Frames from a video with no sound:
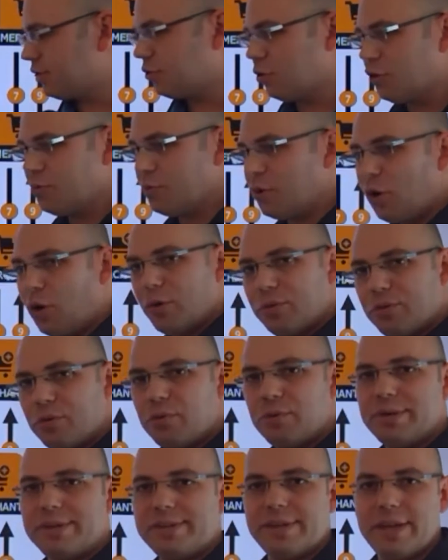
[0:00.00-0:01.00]
the term
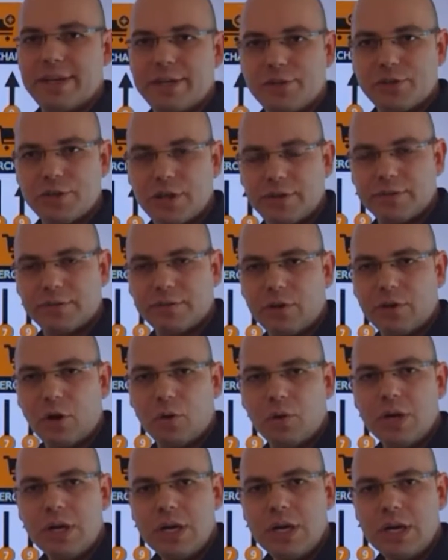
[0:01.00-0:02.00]
authorization.
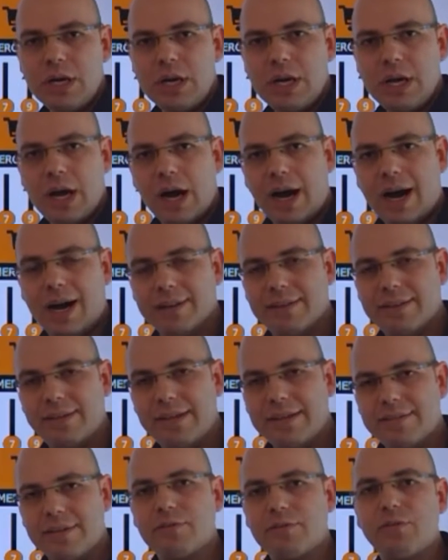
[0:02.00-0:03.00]
So
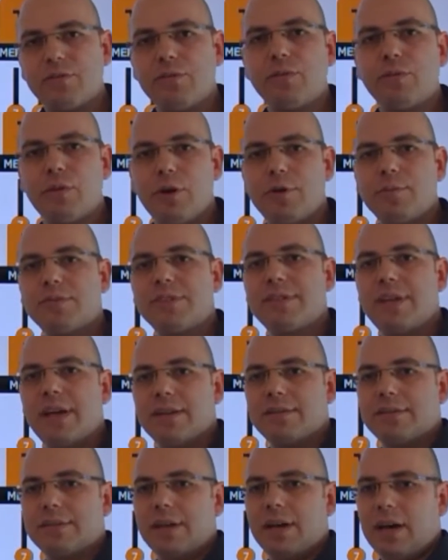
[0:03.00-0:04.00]
these are 2 terms
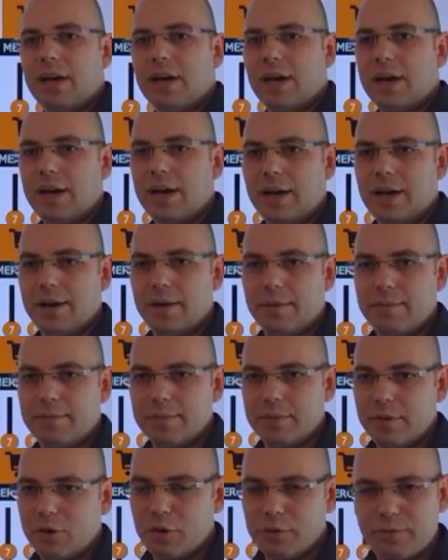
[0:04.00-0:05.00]
that
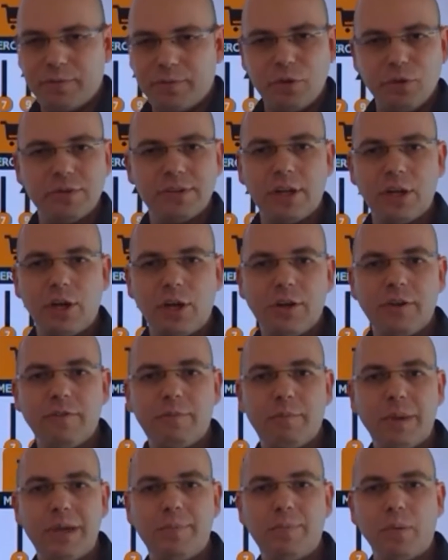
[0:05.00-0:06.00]
confuse a lot
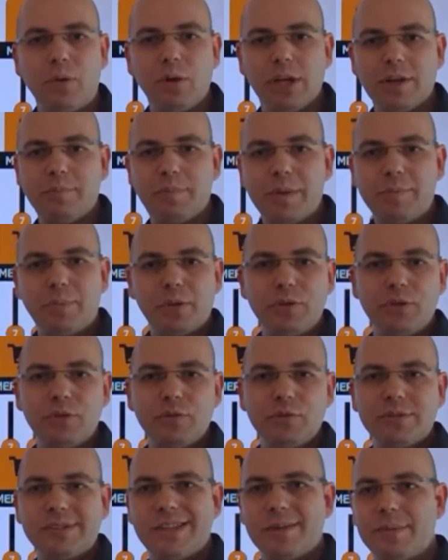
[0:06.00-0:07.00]
of people, and people
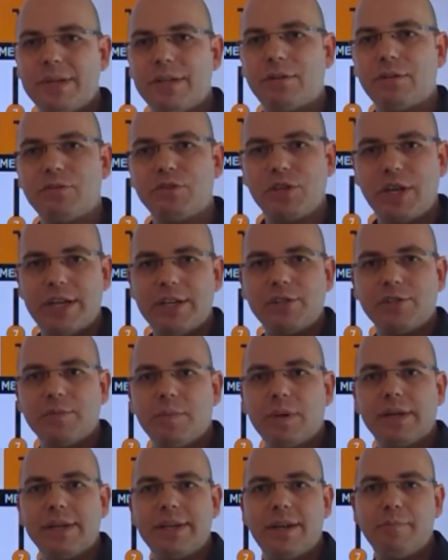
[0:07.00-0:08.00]
use them
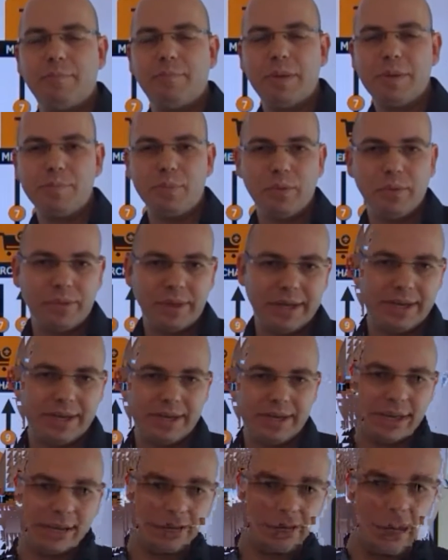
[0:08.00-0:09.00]
interchangeably, and people
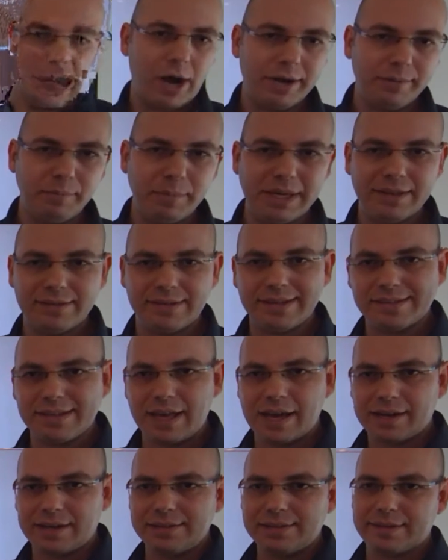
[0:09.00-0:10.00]
think that one means
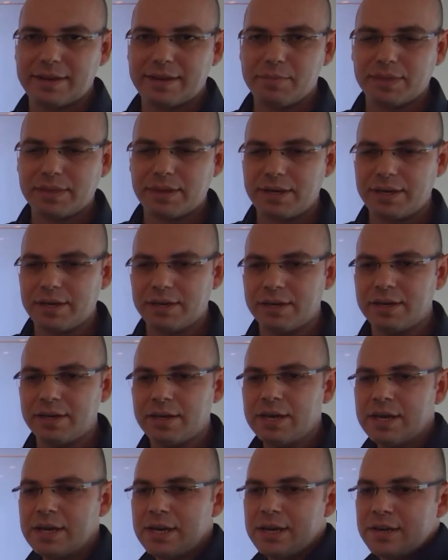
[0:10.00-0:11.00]
exactly the same thing.
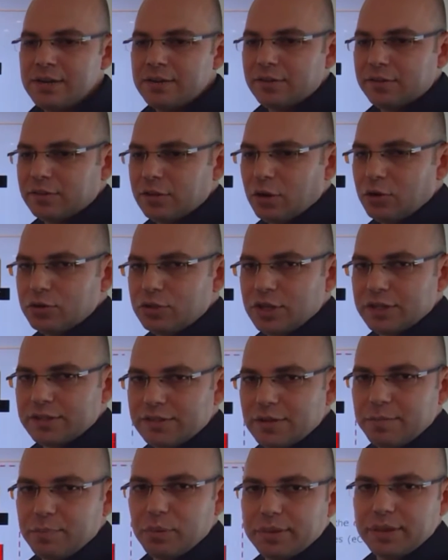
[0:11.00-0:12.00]
So just
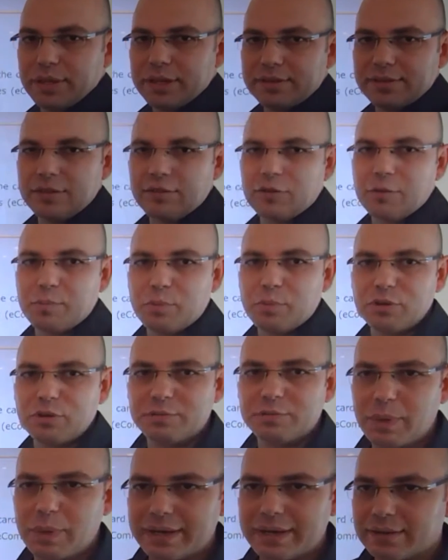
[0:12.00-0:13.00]
to put things into
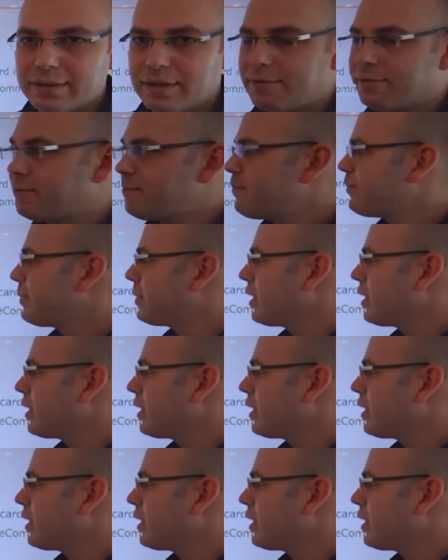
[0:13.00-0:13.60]
perspective,